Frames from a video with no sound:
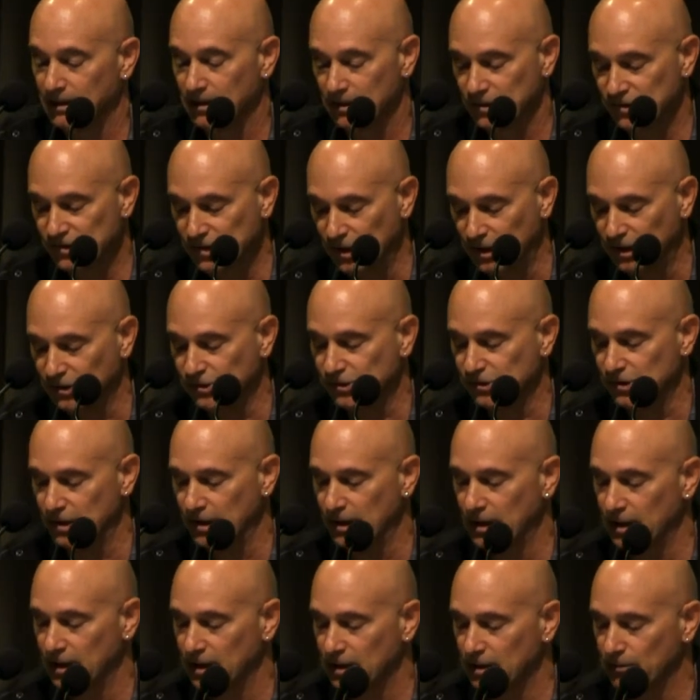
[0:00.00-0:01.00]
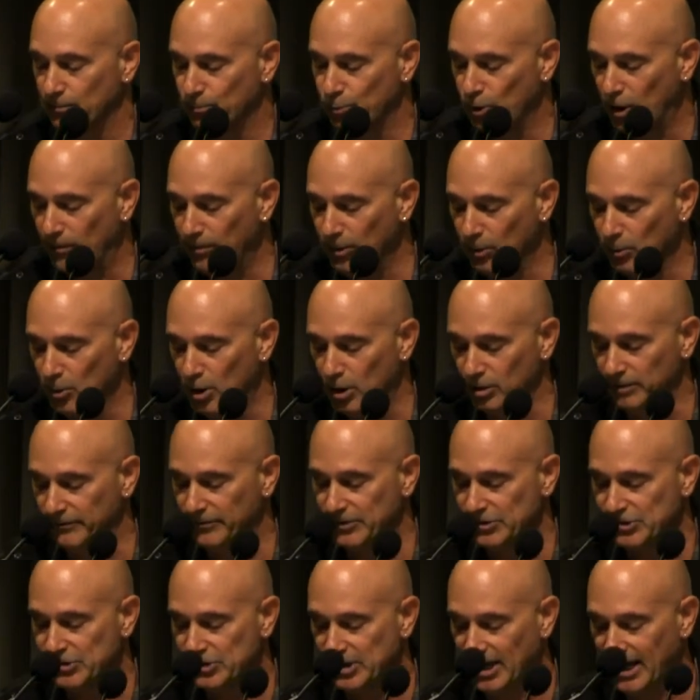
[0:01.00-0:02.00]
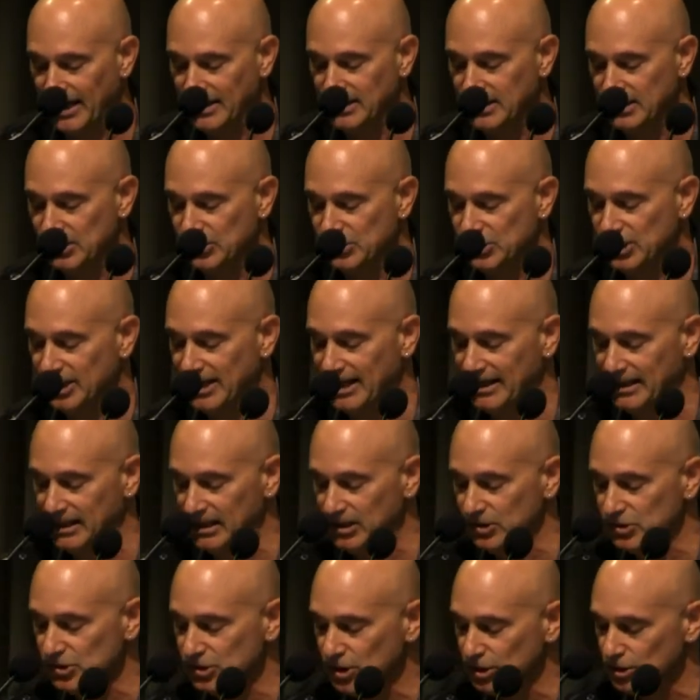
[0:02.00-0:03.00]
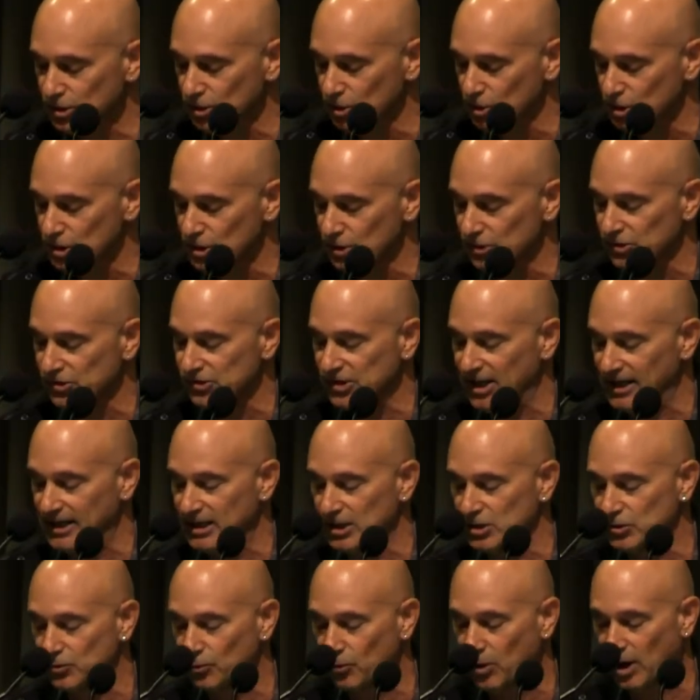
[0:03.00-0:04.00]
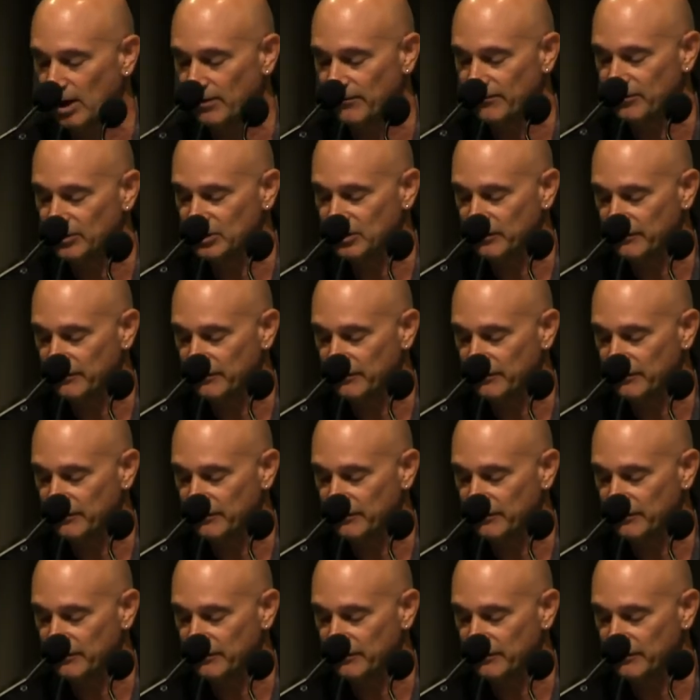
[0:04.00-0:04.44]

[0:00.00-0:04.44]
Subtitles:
Sixth, the proper role of the state is to get institutional settings right for